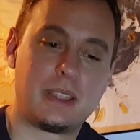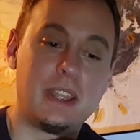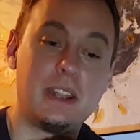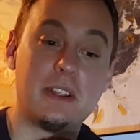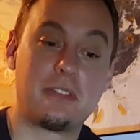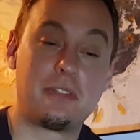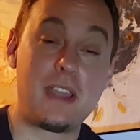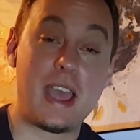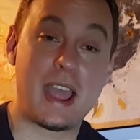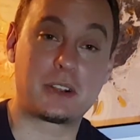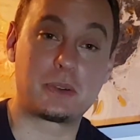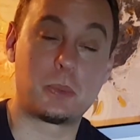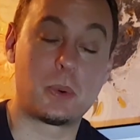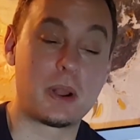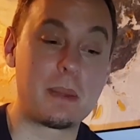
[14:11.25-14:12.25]
in
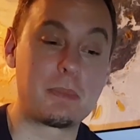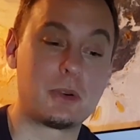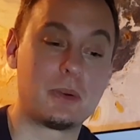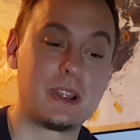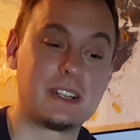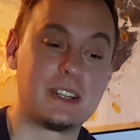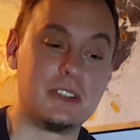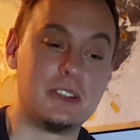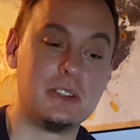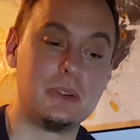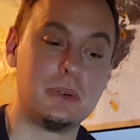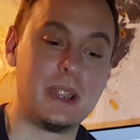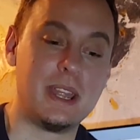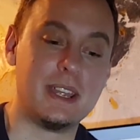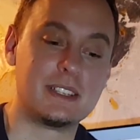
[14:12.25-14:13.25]
effect, what I'm going to
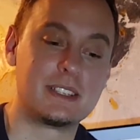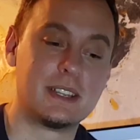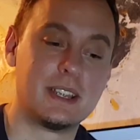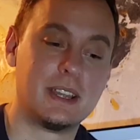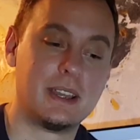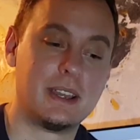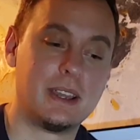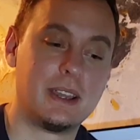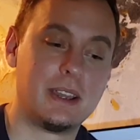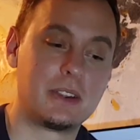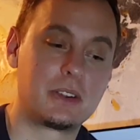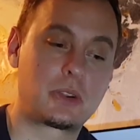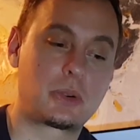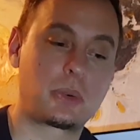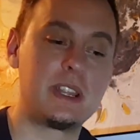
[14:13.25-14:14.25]
do is
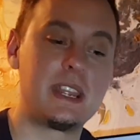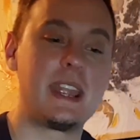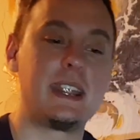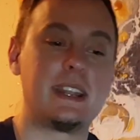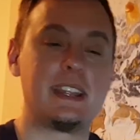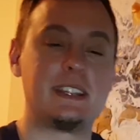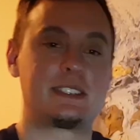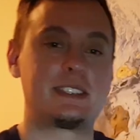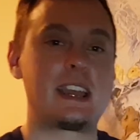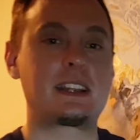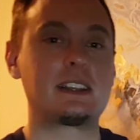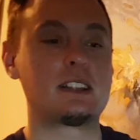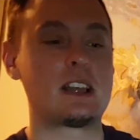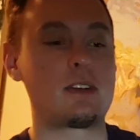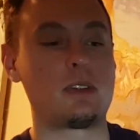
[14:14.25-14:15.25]
create a
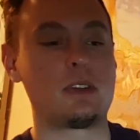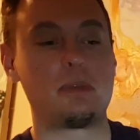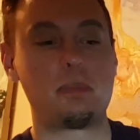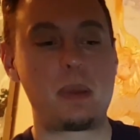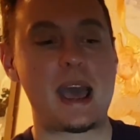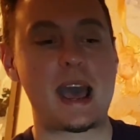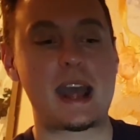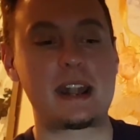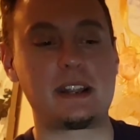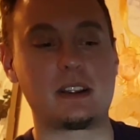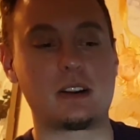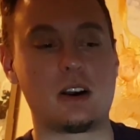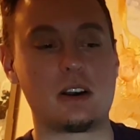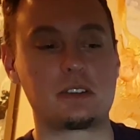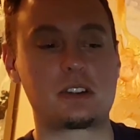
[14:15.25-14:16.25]
second level of
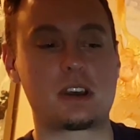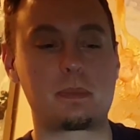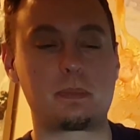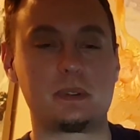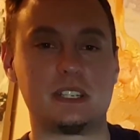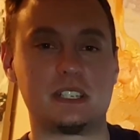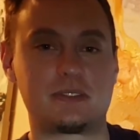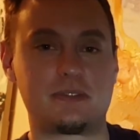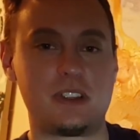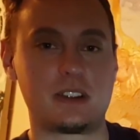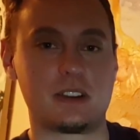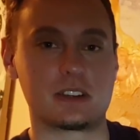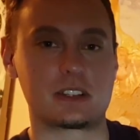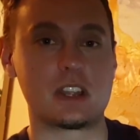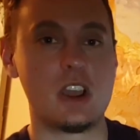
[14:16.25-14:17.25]
padding on top of these
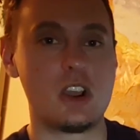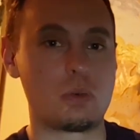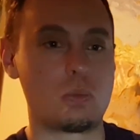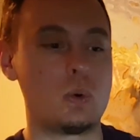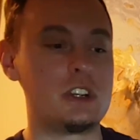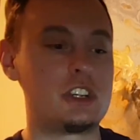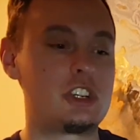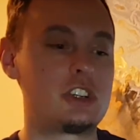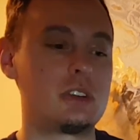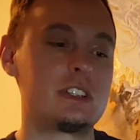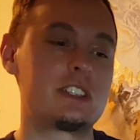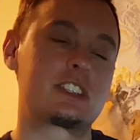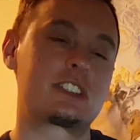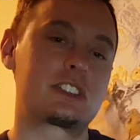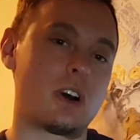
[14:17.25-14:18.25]
fingers, which
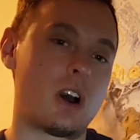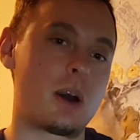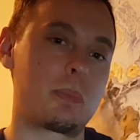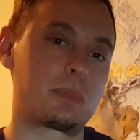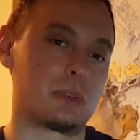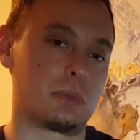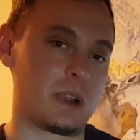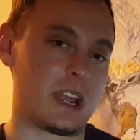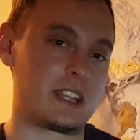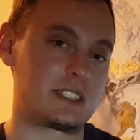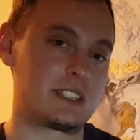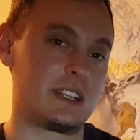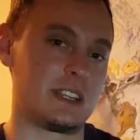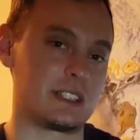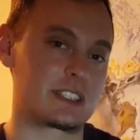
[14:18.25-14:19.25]
should stop the
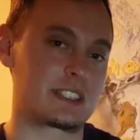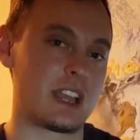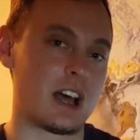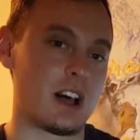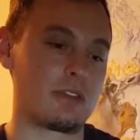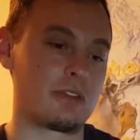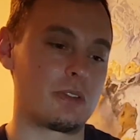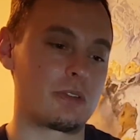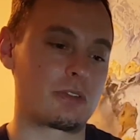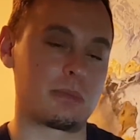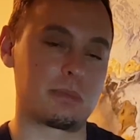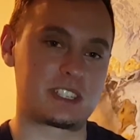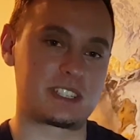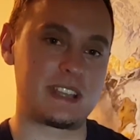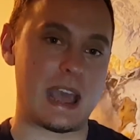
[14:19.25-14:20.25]
resin itself
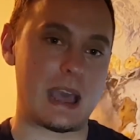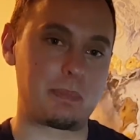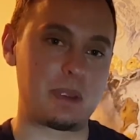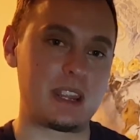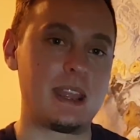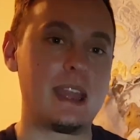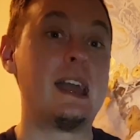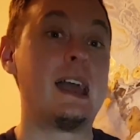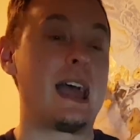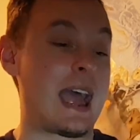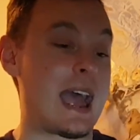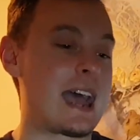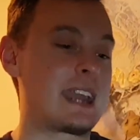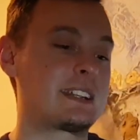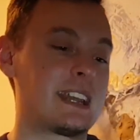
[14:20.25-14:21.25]
from snapping,
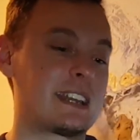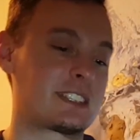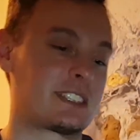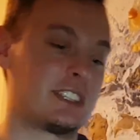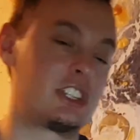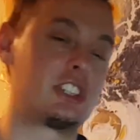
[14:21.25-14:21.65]
act as the